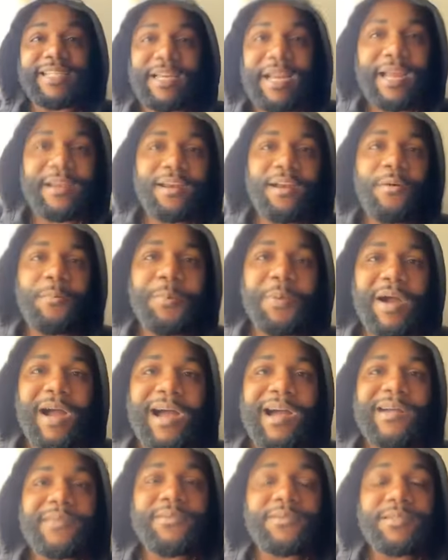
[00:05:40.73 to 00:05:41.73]
it ain't no
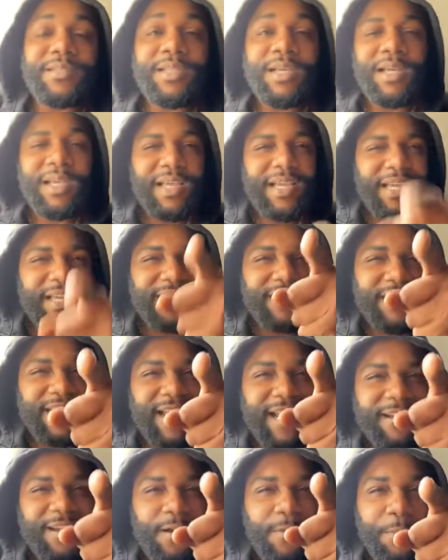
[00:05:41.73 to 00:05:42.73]
problems? Is it
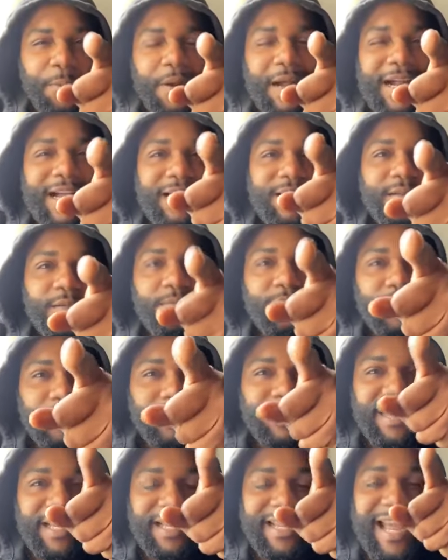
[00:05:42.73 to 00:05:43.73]
ain't no problems?
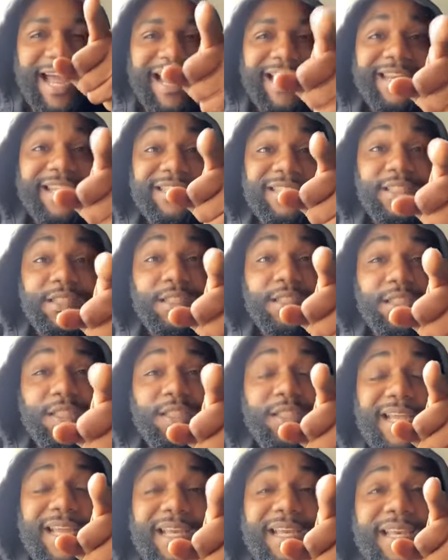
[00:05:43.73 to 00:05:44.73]
Then y'all niggas need to
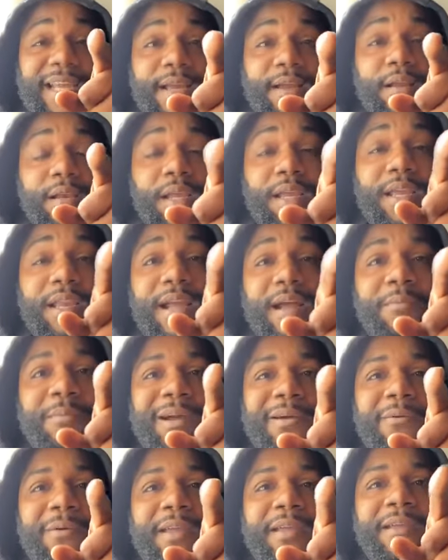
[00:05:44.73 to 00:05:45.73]
stand down and get out of
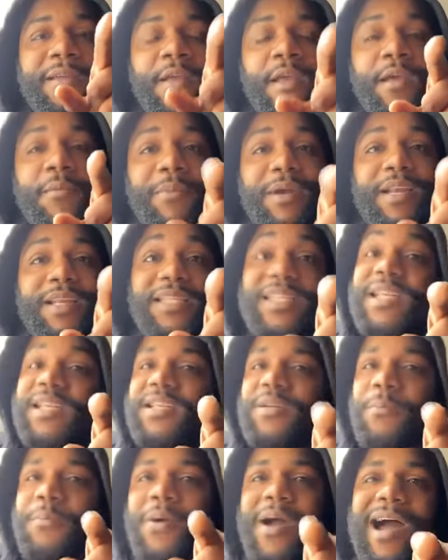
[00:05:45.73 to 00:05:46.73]
my way. But is it
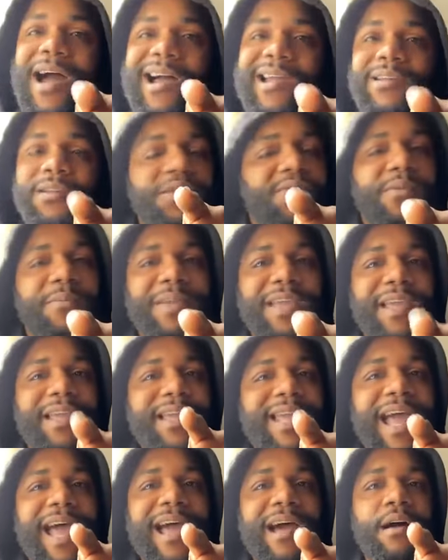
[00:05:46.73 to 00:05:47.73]
some problems with me
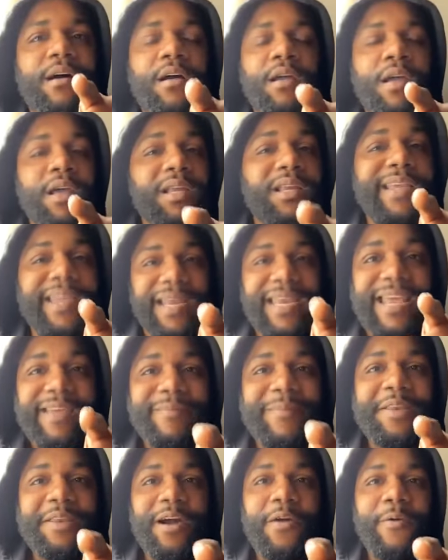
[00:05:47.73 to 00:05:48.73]
and y'all? Then let
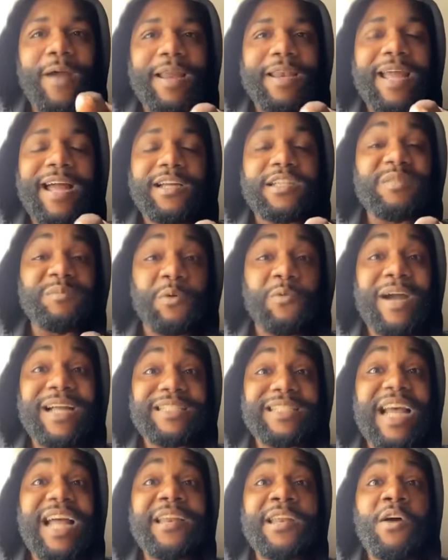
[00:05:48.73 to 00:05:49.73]
me know right now, because
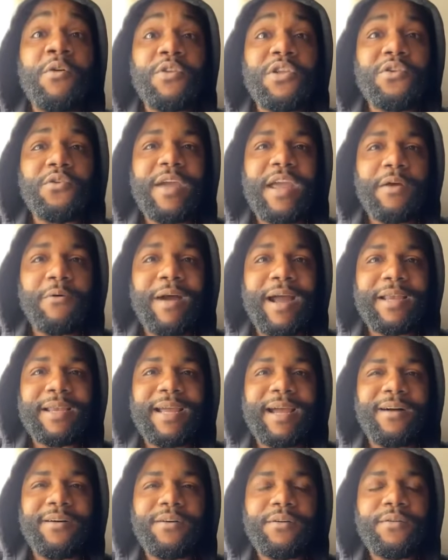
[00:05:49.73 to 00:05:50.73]
Marachi, I know where you at right
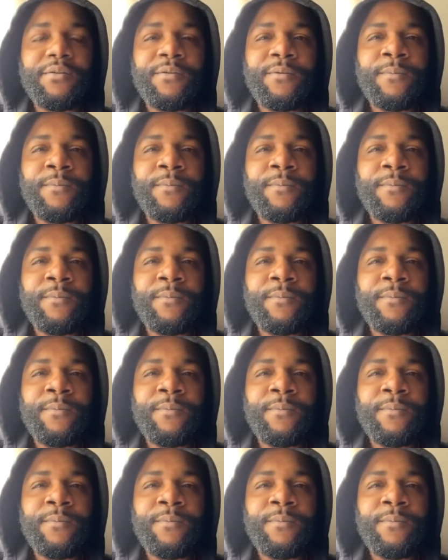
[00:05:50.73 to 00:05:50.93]
now.